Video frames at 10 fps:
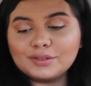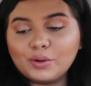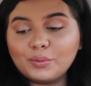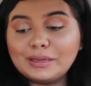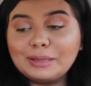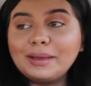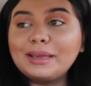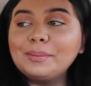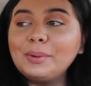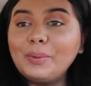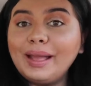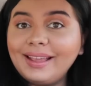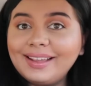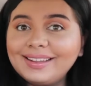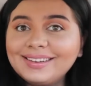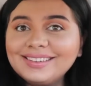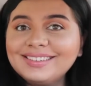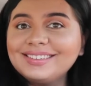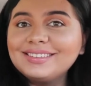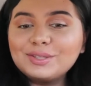This hoe really making me wait.
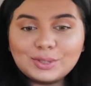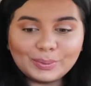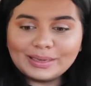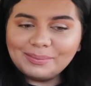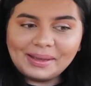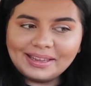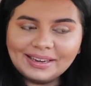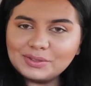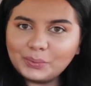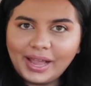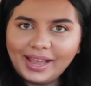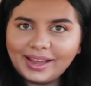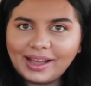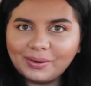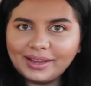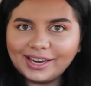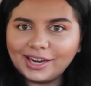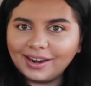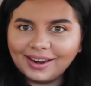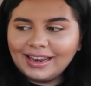She really making us wait out
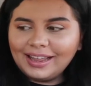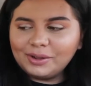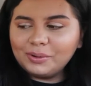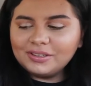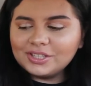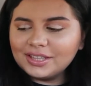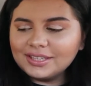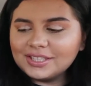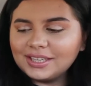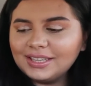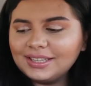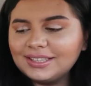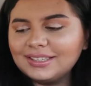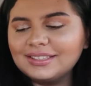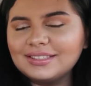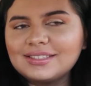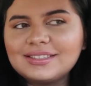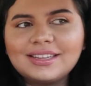here. Like, who does she think she is?